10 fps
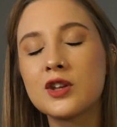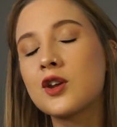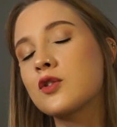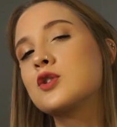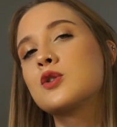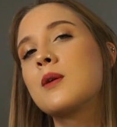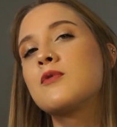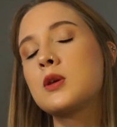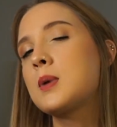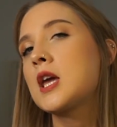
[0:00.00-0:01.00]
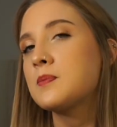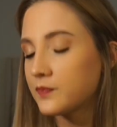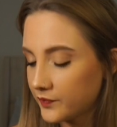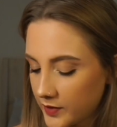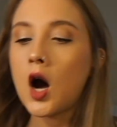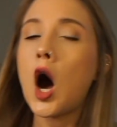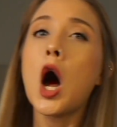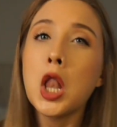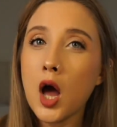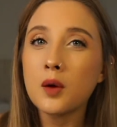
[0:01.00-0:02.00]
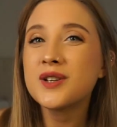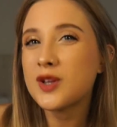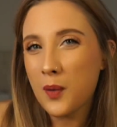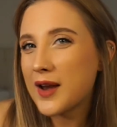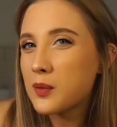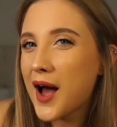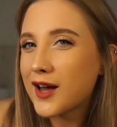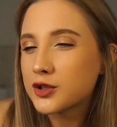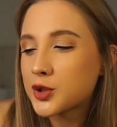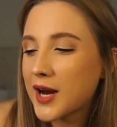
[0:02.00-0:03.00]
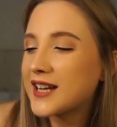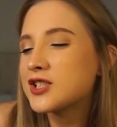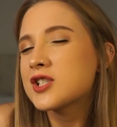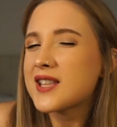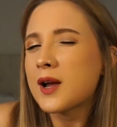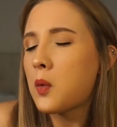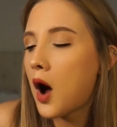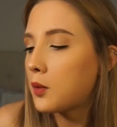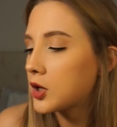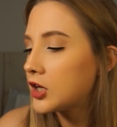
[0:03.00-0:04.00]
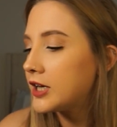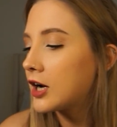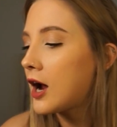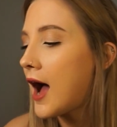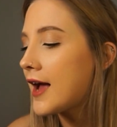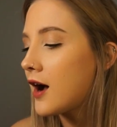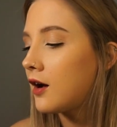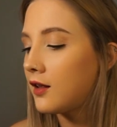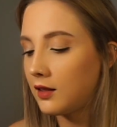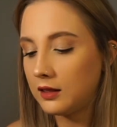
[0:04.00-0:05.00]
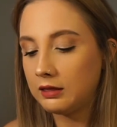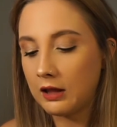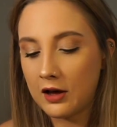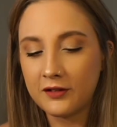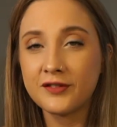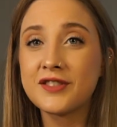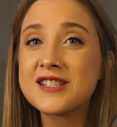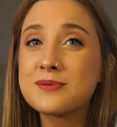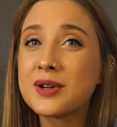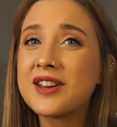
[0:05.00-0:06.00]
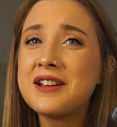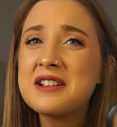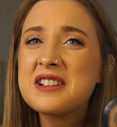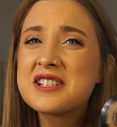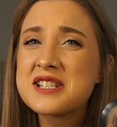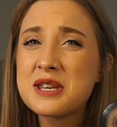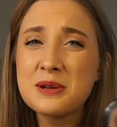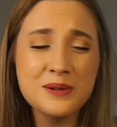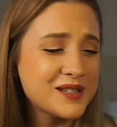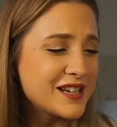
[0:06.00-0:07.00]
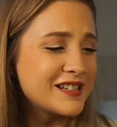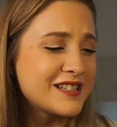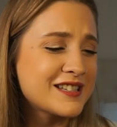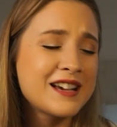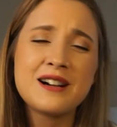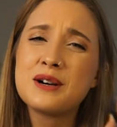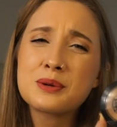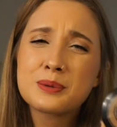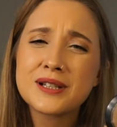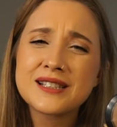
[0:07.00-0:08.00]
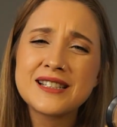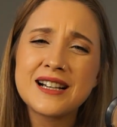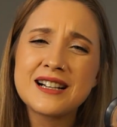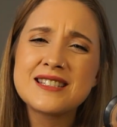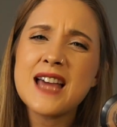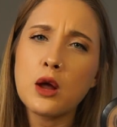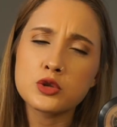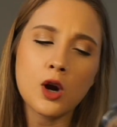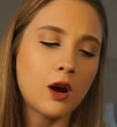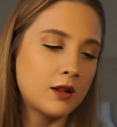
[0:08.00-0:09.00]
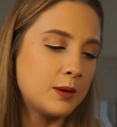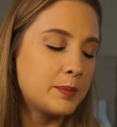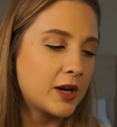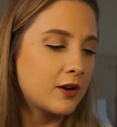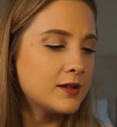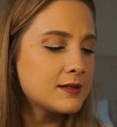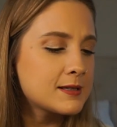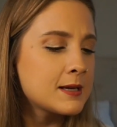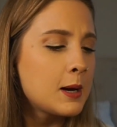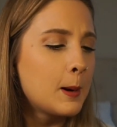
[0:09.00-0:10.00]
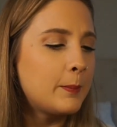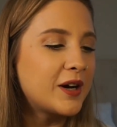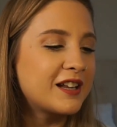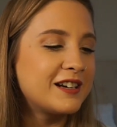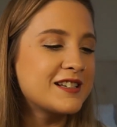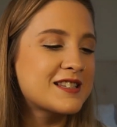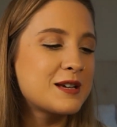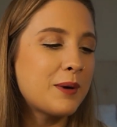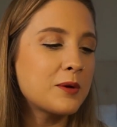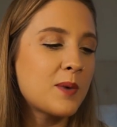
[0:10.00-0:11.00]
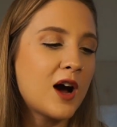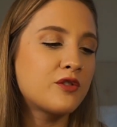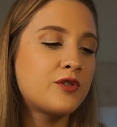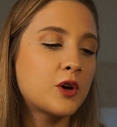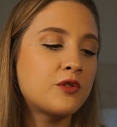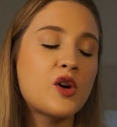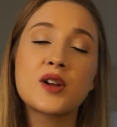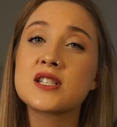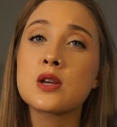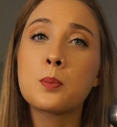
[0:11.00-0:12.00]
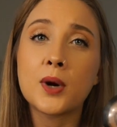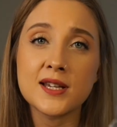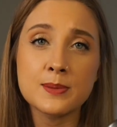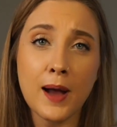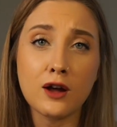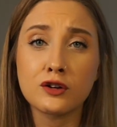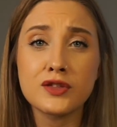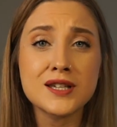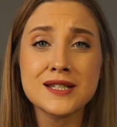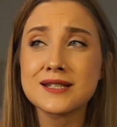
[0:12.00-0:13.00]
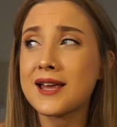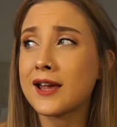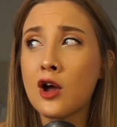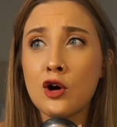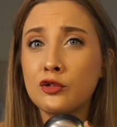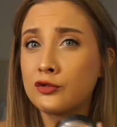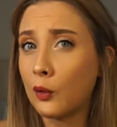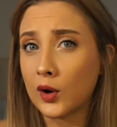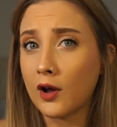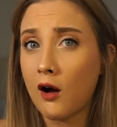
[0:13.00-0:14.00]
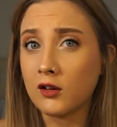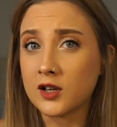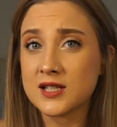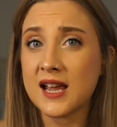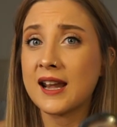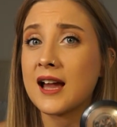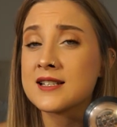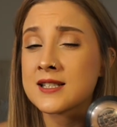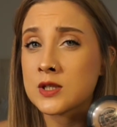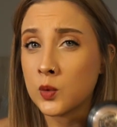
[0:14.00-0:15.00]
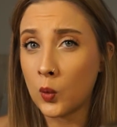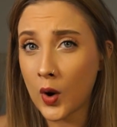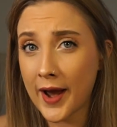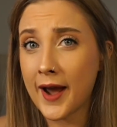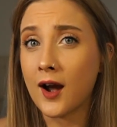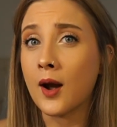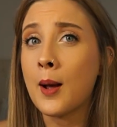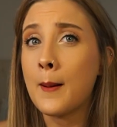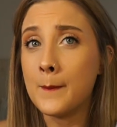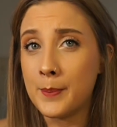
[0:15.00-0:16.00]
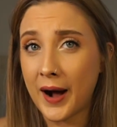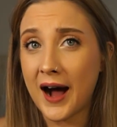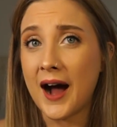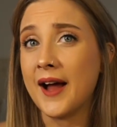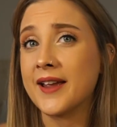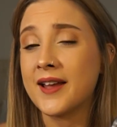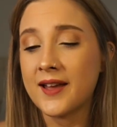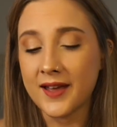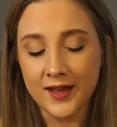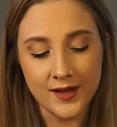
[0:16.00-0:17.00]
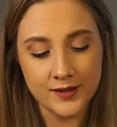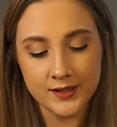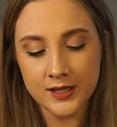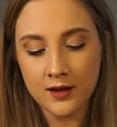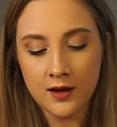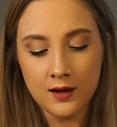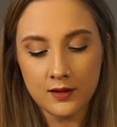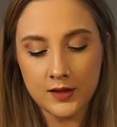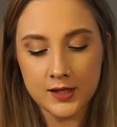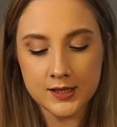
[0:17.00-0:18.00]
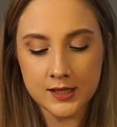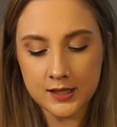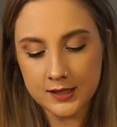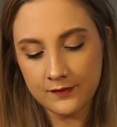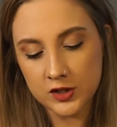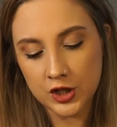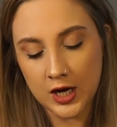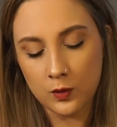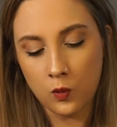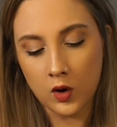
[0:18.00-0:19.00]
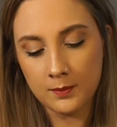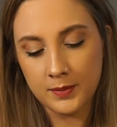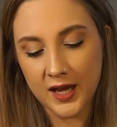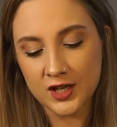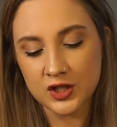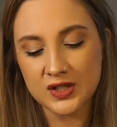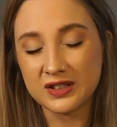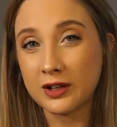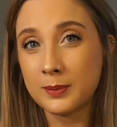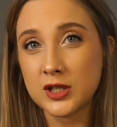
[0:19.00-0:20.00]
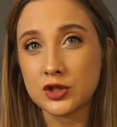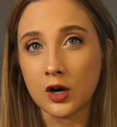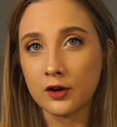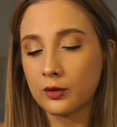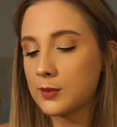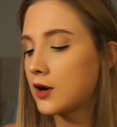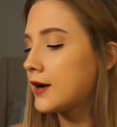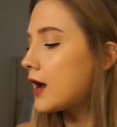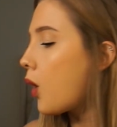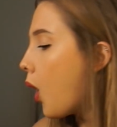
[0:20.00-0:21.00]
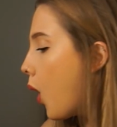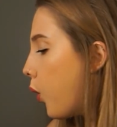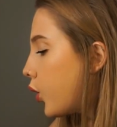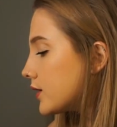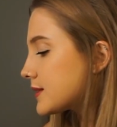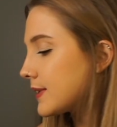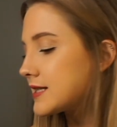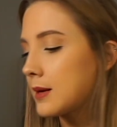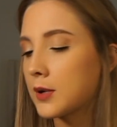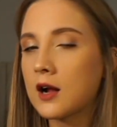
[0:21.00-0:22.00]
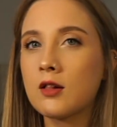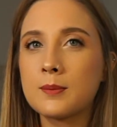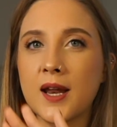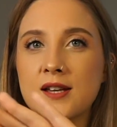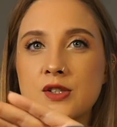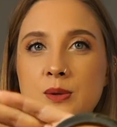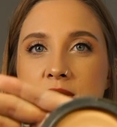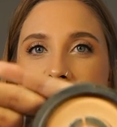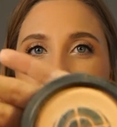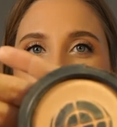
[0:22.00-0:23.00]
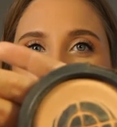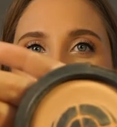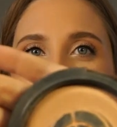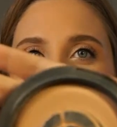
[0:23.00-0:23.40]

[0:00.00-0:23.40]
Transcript: You're the true MVP. Along with the Wet n Wild train, just like while we're here, I love this one. Excuse, it's really a downtrodden appearance, but it is the Wet n Wild Photo Focus Pressed Powder. This is like $4, and I swear by it. This is in the shade Warm Beige. It's a little bit dark for me right now. It's my summer color, but as you can see,